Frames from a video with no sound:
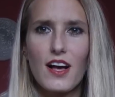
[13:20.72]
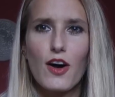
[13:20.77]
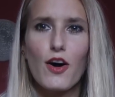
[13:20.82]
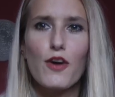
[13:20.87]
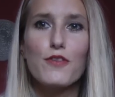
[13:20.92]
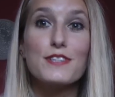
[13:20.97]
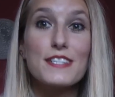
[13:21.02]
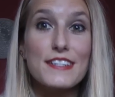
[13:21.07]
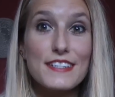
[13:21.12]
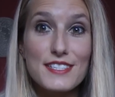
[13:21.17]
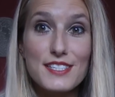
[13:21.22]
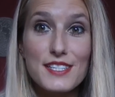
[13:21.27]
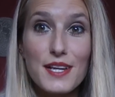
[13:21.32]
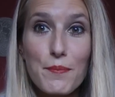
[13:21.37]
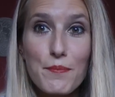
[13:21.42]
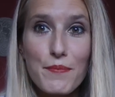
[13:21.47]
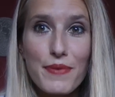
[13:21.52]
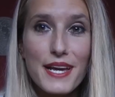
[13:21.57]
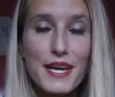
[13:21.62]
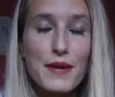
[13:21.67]
Obviously
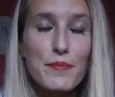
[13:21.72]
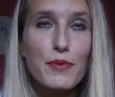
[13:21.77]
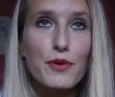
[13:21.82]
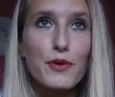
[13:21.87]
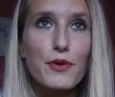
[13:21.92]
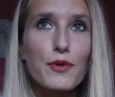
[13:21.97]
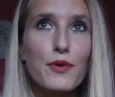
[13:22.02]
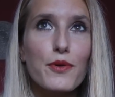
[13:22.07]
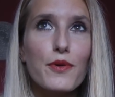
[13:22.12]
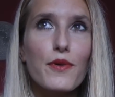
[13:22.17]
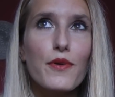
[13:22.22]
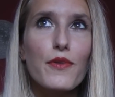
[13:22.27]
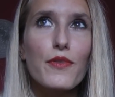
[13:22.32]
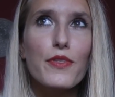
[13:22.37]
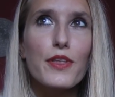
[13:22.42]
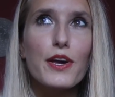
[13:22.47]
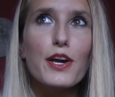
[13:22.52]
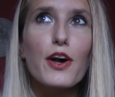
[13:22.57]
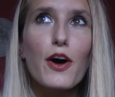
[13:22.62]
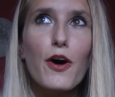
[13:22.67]
some people,
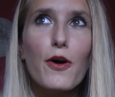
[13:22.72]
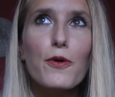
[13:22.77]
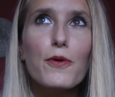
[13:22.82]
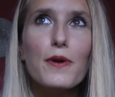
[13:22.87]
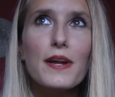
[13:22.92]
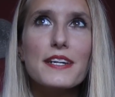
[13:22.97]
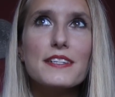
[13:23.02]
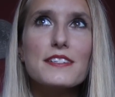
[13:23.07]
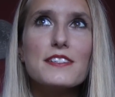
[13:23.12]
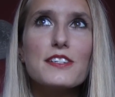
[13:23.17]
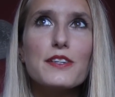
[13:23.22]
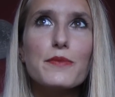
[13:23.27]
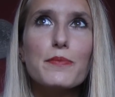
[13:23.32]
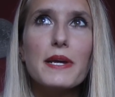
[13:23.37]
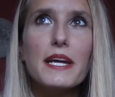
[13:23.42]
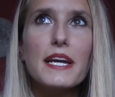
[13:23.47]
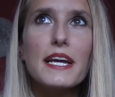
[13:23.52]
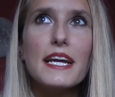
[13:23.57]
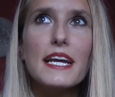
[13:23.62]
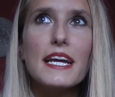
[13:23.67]
the goal is to
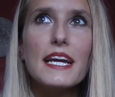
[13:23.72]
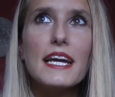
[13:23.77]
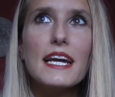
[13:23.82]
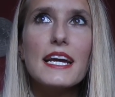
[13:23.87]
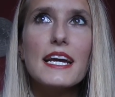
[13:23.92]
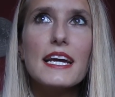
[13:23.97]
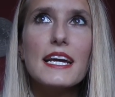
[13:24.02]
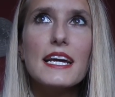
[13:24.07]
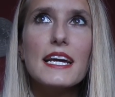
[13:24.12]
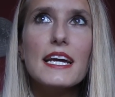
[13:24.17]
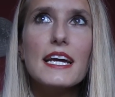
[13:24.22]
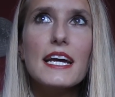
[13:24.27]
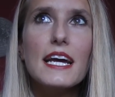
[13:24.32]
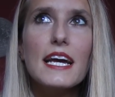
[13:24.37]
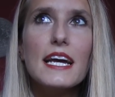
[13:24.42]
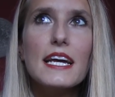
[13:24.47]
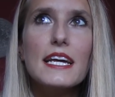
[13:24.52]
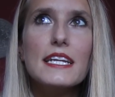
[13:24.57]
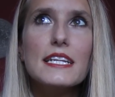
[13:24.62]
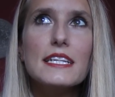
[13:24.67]
be
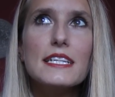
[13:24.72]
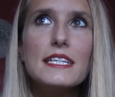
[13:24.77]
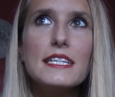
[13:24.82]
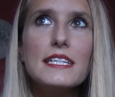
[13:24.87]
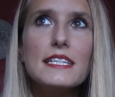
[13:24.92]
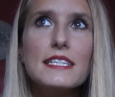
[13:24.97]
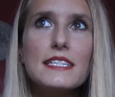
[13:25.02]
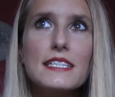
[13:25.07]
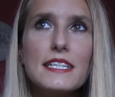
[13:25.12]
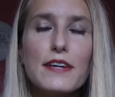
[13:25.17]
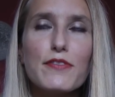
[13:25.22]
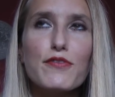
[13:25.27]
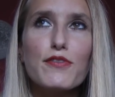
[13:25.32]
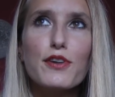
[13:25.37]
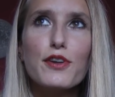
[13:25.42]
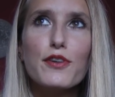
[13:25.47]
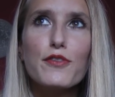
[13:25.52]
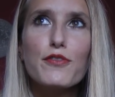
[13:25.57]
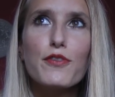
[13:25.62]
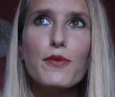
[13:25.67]

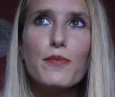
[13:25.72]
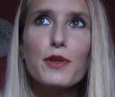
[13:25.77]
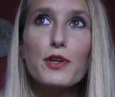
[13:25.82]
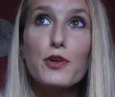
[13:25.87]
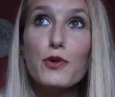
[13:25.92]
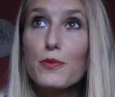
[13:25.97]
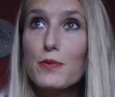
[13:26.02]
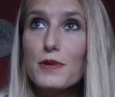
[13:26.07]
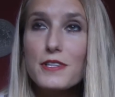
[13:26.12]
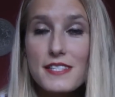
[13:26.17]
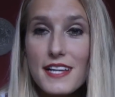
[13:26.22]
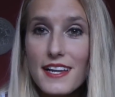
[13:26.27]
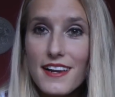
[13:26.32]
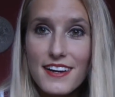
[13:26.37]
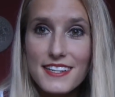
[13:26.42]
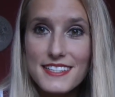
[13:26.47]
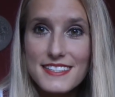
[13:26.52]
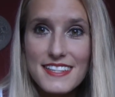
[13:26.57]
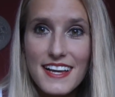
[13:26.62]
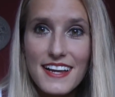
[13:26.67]
different from the norm because they
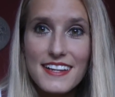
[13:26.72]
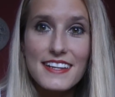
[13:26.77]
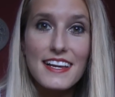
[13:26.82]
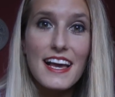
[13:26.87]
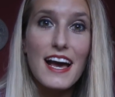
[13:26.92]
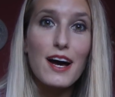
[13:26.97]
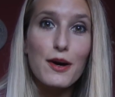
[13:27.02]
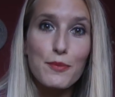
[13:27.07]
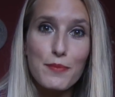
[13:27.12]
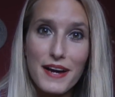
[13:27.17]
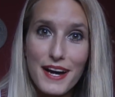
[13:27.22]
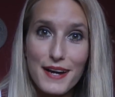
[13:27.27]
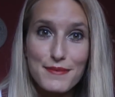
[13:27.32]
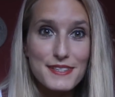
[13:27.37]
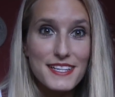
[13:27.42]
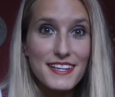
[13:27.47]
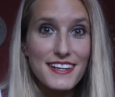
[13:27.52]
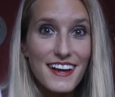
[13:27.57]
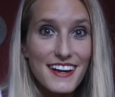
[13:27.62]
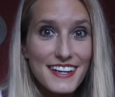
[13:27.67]
like standing out.
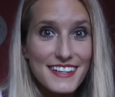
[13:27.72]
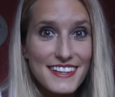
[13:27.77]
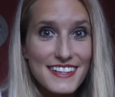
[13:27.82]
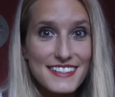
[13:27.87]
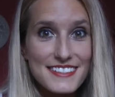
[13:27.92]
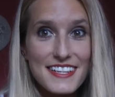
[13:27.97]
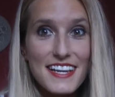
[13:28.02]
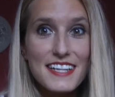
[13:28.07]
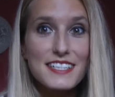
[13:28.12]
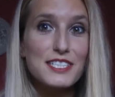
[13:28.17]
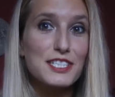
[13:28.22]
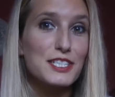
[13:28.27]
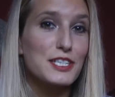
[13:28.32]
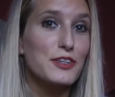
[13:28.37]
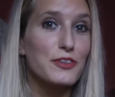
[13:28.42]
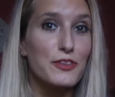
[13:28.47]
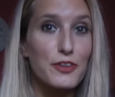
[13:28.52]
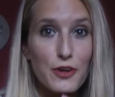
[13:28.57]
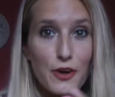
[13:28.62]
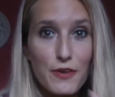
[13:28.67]
Perhaps they like the attention
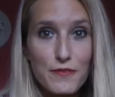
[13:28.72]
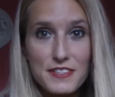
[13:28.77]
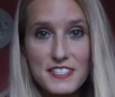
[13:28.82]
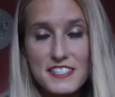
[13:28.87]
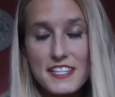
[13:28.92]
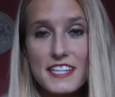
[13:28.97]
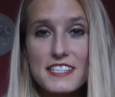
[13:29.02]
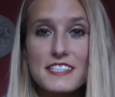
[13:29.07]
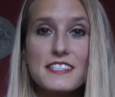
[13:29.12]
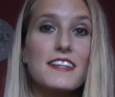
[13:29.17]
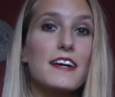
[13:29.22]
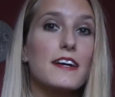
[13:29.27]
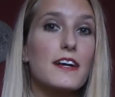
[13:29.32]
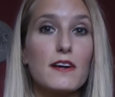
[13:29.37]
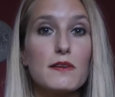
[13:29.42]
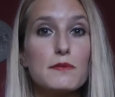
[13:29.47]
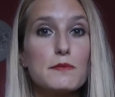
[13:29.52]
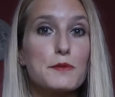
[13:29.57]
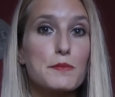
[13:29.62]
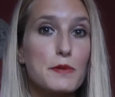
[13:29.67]
or the conversation that
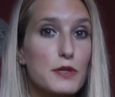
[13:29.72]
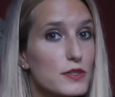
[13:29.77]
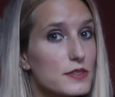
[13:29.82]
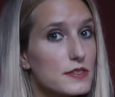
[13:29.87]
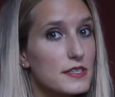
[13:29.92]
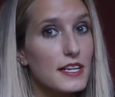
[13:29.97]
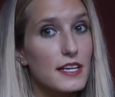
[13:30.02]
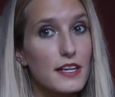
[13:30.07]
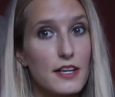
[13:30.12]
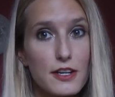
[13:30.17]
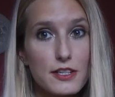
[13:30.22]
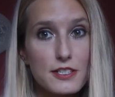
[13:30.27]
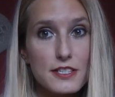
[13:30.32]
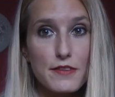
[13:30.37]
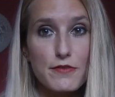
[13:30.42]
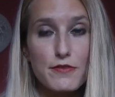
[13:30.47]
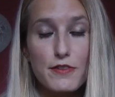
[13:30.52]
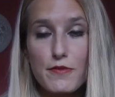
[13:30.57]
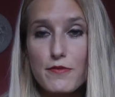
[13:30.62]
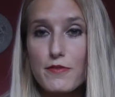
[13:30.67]
comes because they look
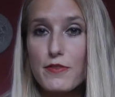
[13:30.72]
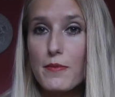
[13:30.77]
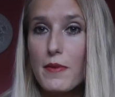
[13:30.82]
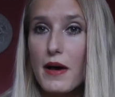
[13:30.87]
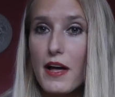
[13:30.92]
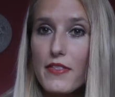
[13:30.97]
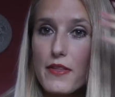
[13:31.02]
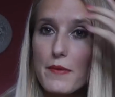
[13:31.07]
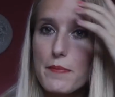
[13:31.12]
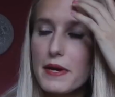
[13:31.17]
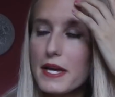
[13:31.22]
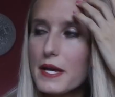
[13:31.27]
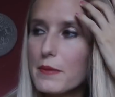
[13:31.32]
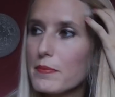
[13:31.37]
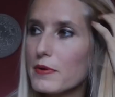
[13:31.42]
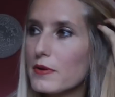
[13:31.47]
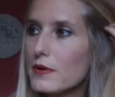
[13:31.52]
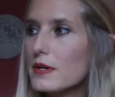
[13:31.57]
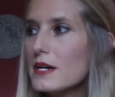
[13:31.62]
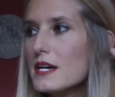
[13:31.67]
different from other
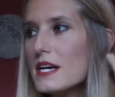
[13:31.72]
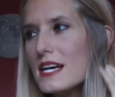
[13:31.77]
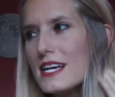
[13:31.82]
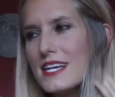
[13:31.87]
people.